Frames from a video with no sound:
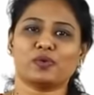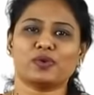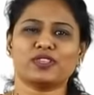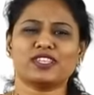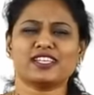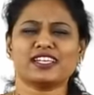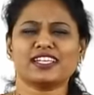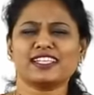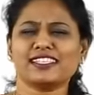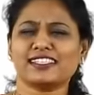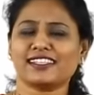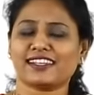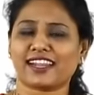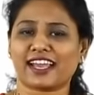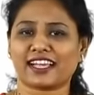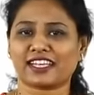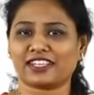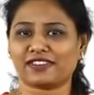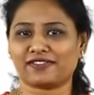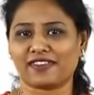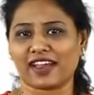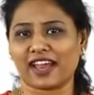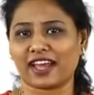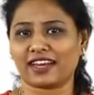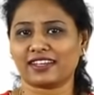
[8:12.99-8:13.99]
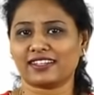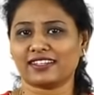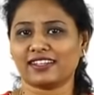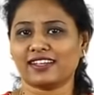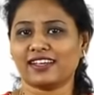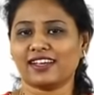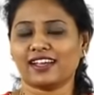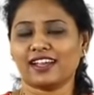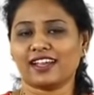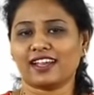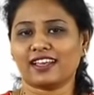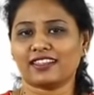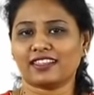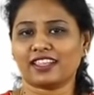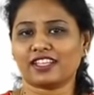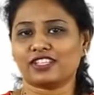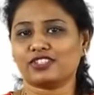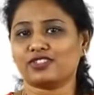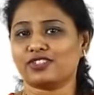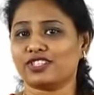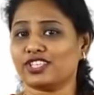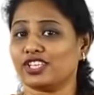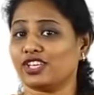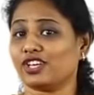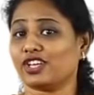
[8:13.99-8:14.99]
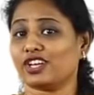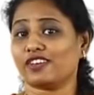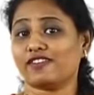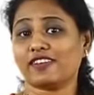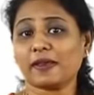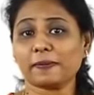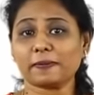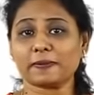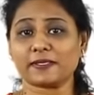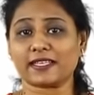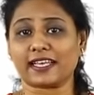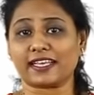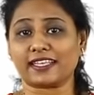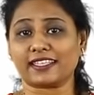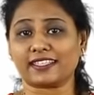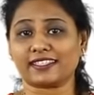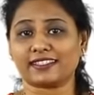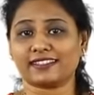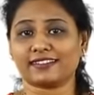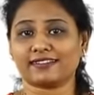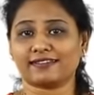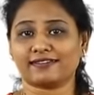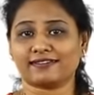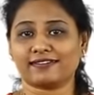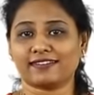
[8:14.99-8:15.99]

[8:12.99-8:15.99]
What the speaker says: with an interactive ad that you see on a website.